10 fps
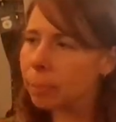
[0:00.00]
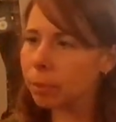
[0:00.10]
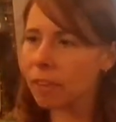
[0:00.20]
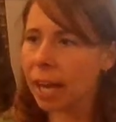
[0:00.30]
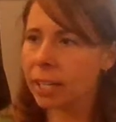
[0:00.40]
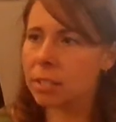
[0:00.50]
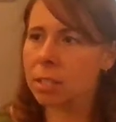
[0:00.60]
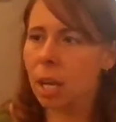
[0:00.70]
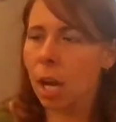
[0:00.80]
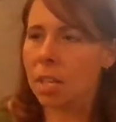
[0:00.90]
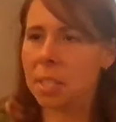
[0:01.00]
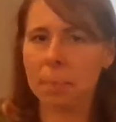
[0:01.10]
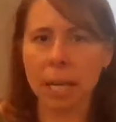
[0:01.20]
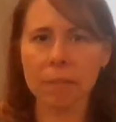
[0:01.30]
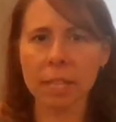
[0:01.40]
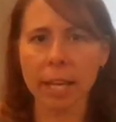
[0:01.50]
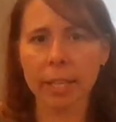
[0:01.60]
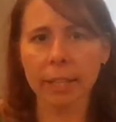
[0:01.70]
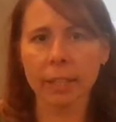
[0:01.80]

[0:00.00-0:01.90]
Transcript: improvise. Sometimes I